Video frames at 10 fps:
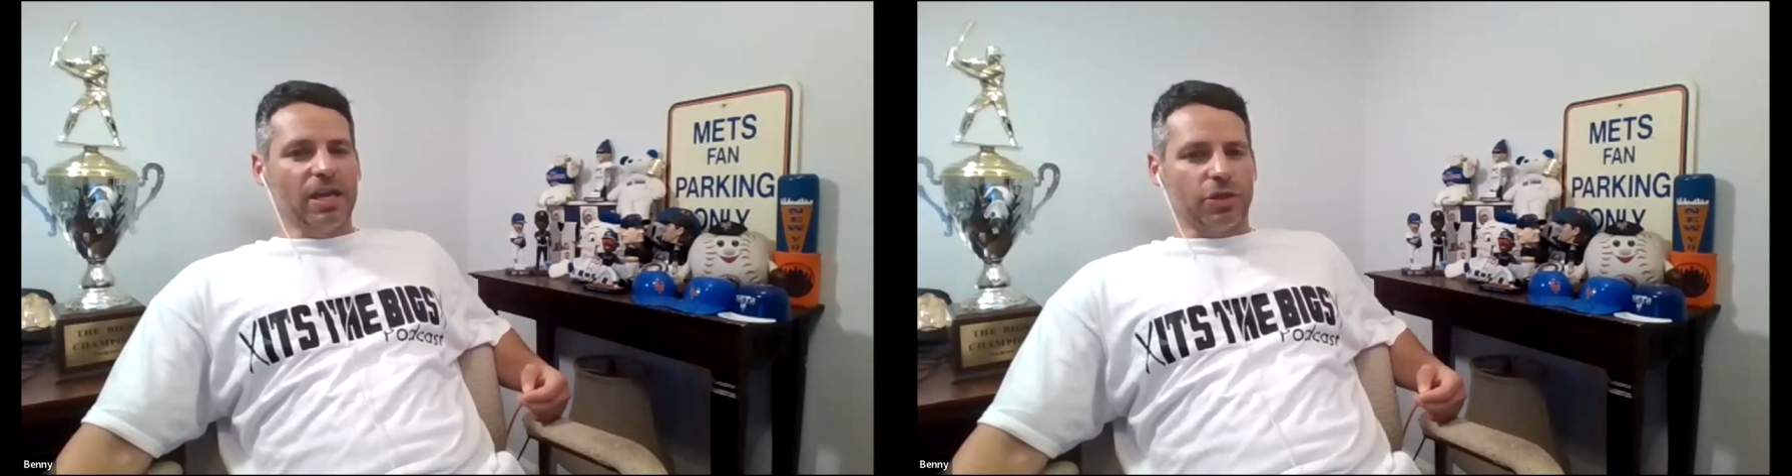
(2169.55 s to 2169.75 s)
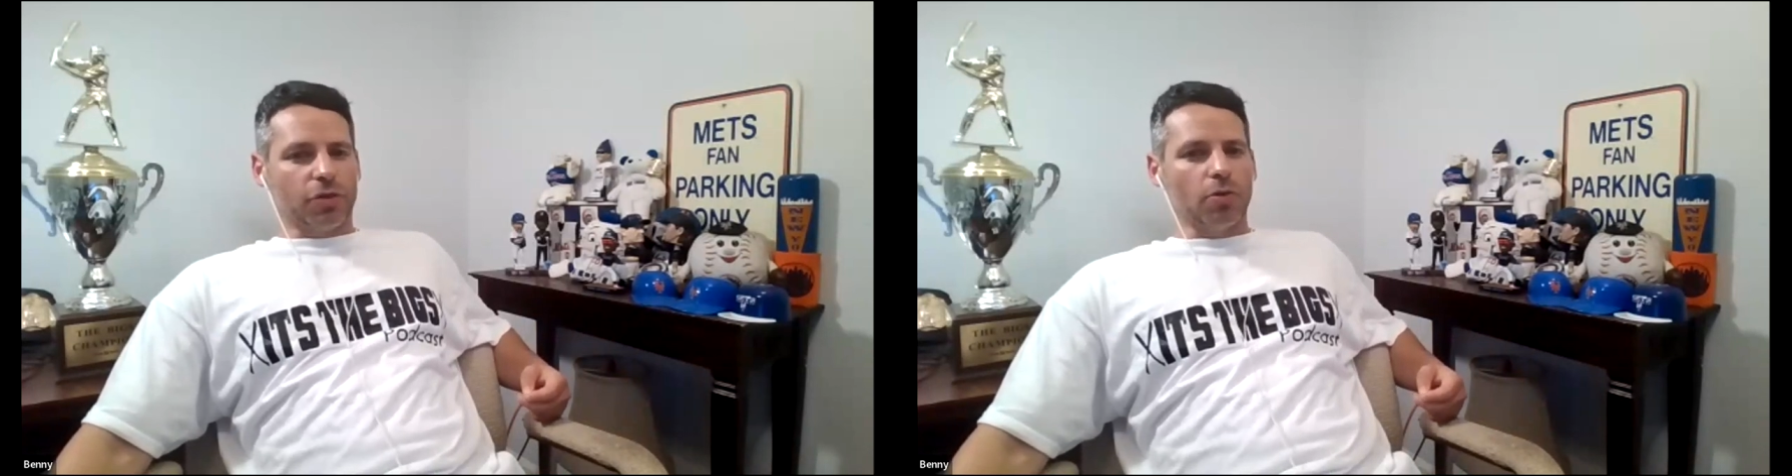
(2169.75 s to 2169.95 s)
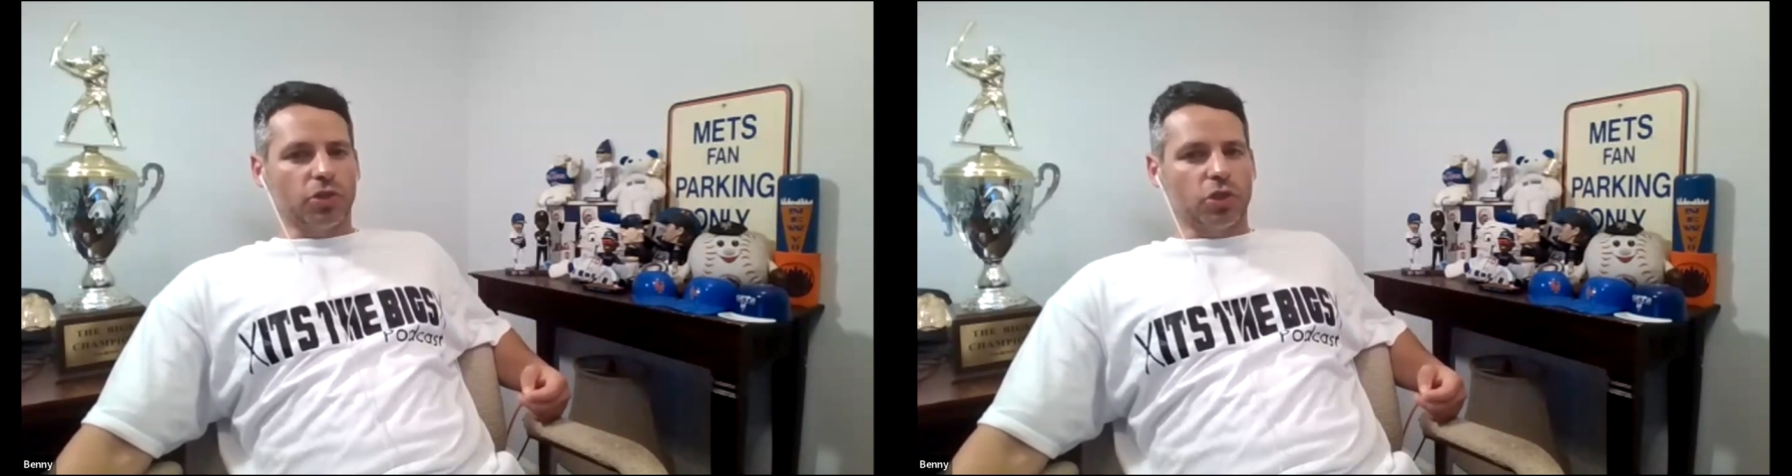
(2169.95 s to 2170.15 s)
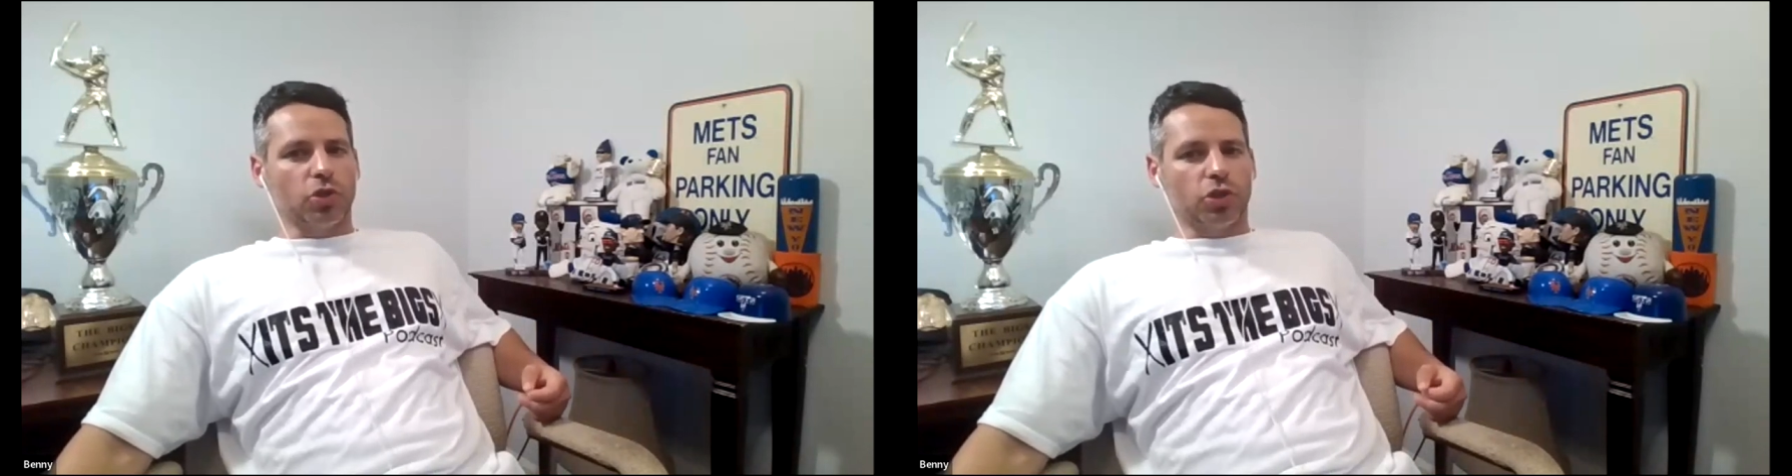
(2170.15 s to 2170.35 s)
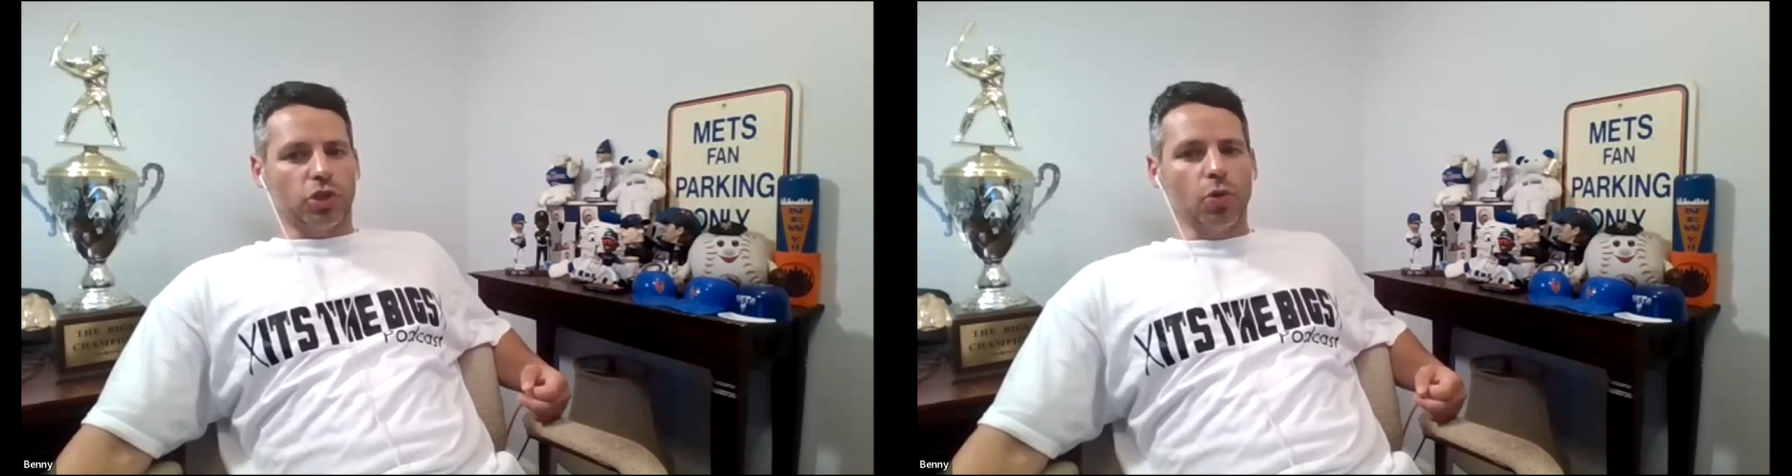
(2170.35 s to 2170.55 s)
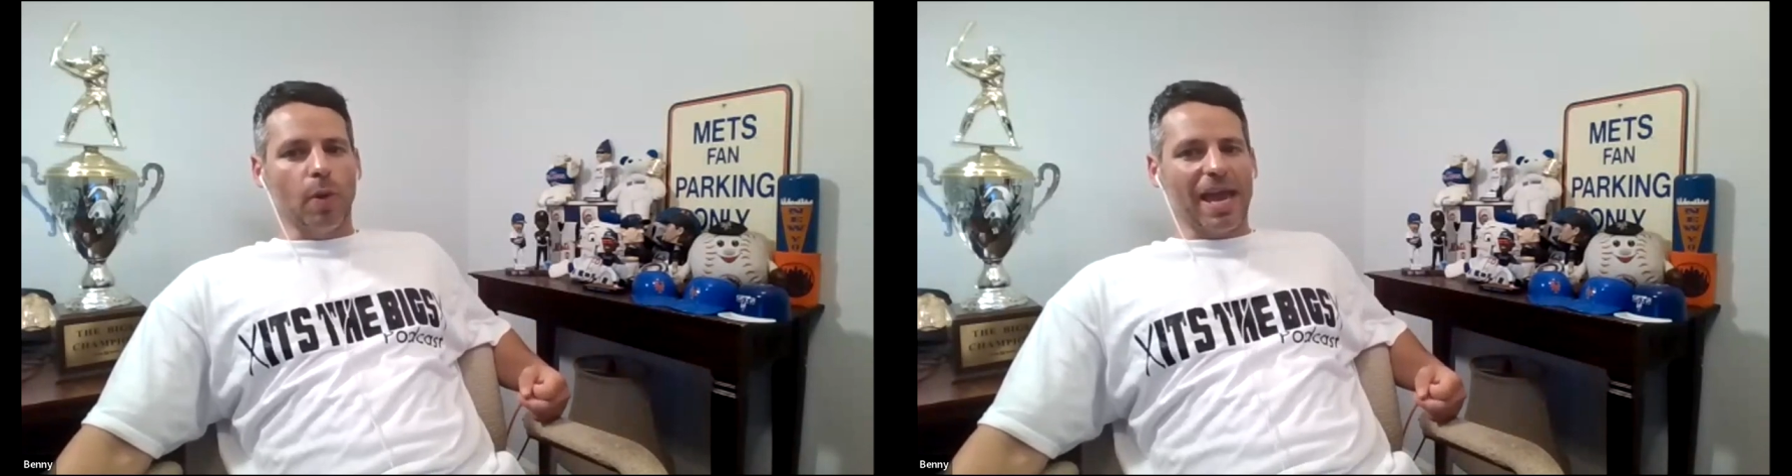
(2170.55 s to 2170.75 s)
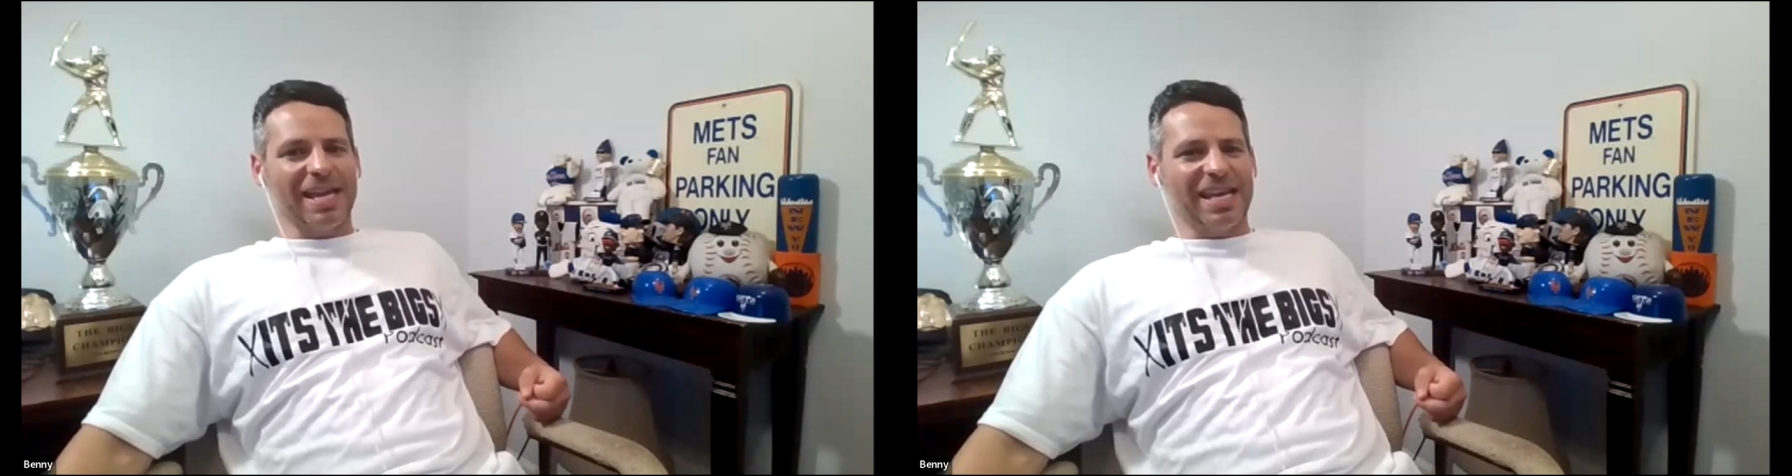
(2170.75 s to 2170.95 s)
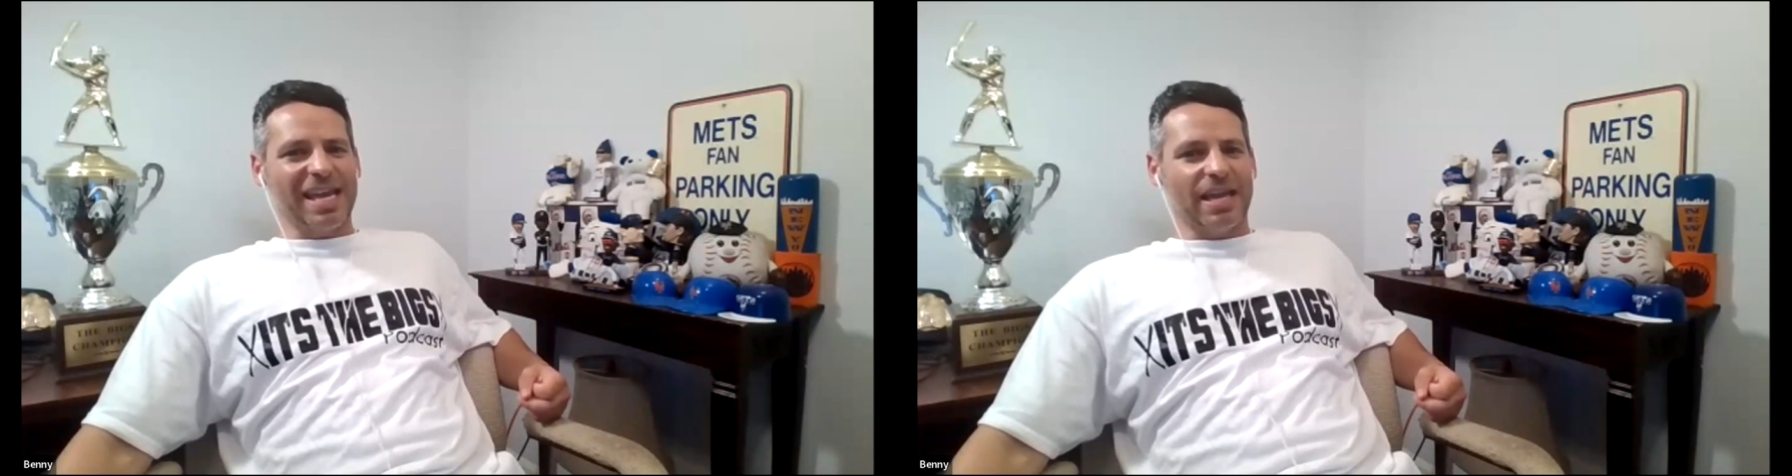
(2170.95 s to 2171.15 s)
he throws to
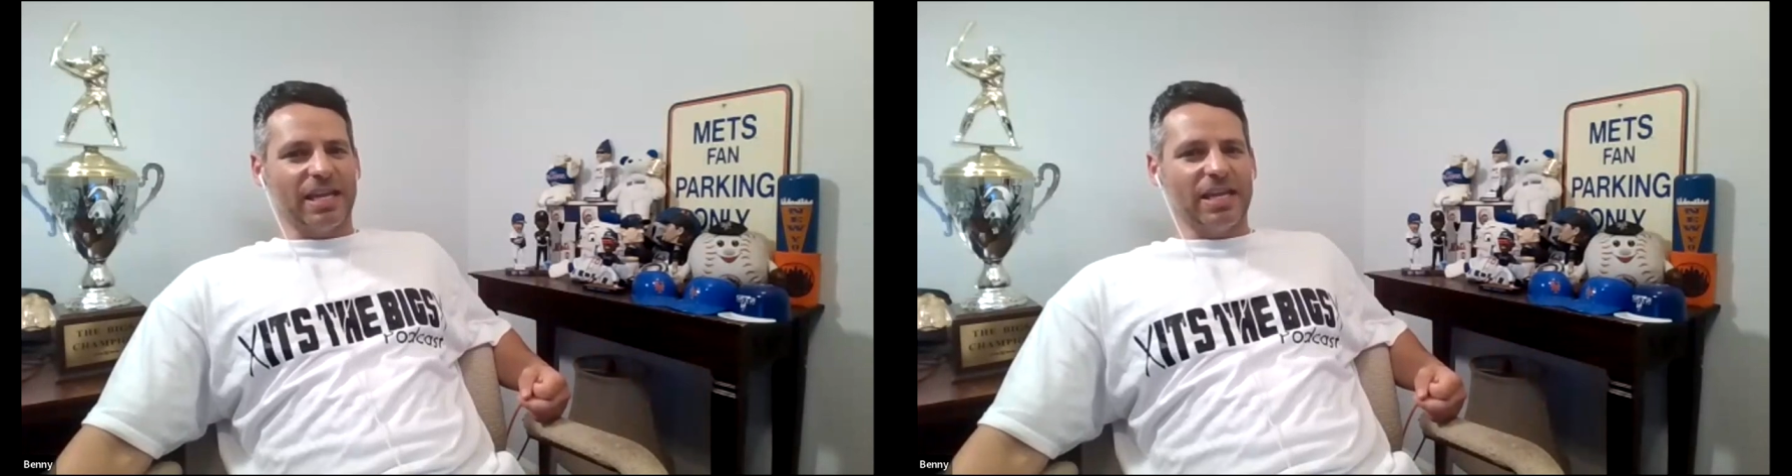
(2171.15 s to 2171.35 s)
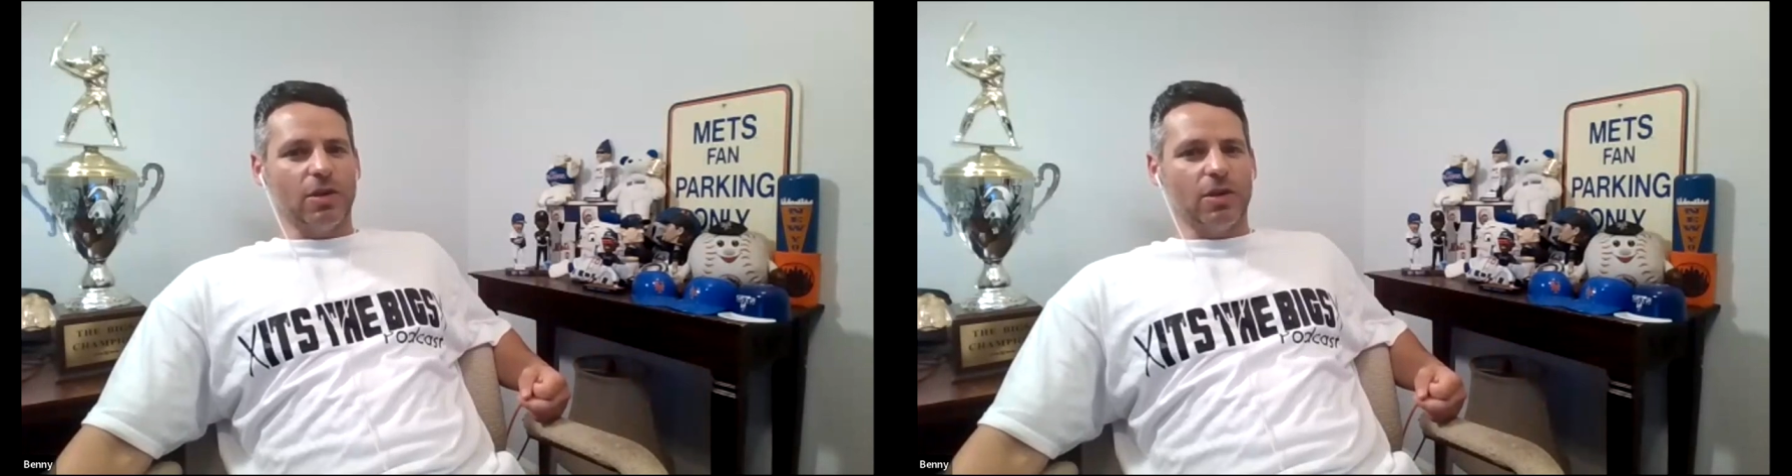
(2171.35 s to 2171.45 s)
2.88